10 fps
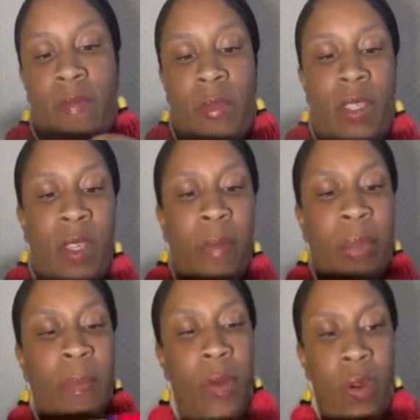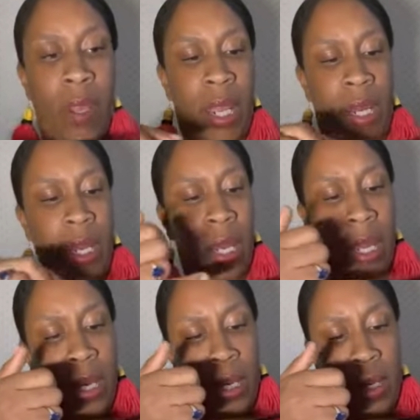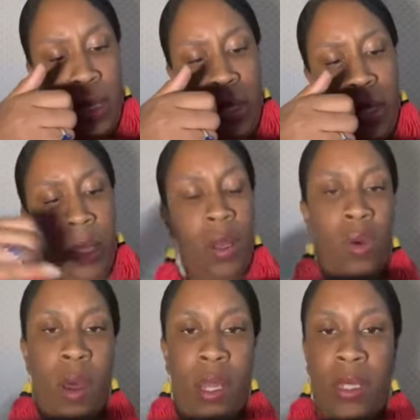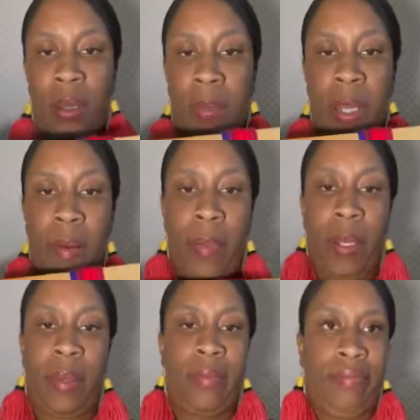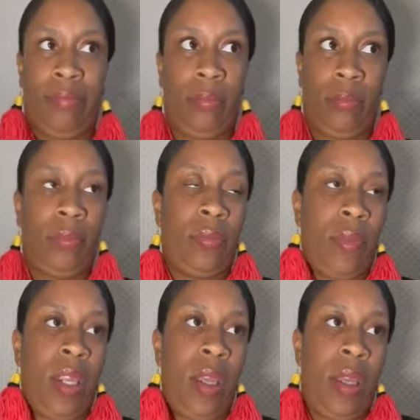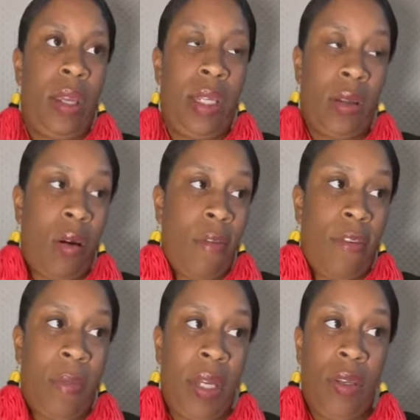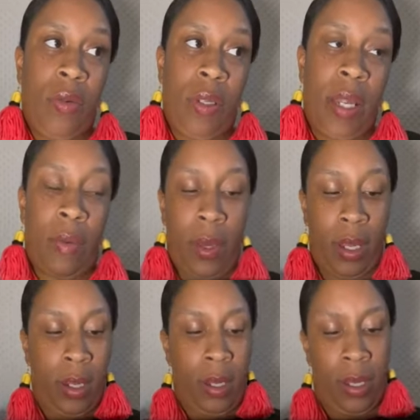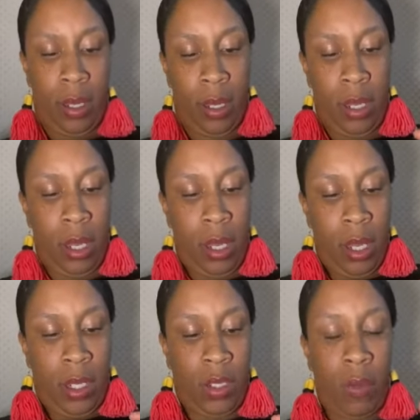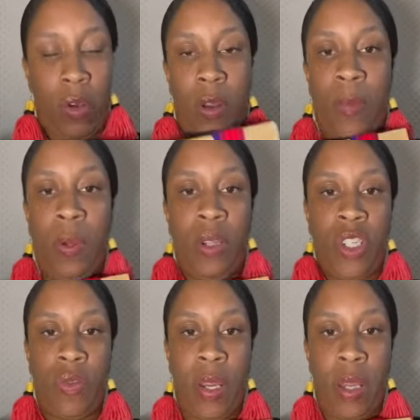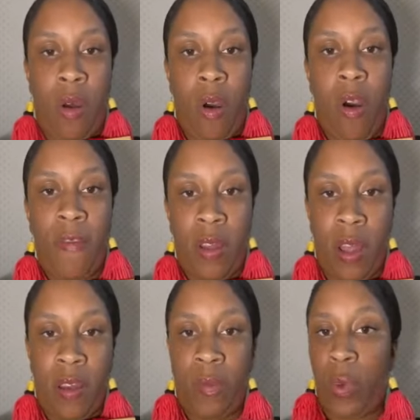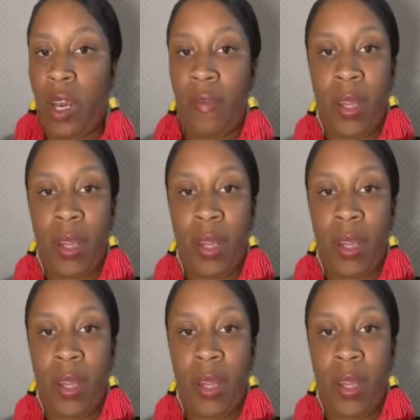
some people go ahead and cut it while it's up there, but it's hard for me to do it that way. So I'm going to pull the string off of whatever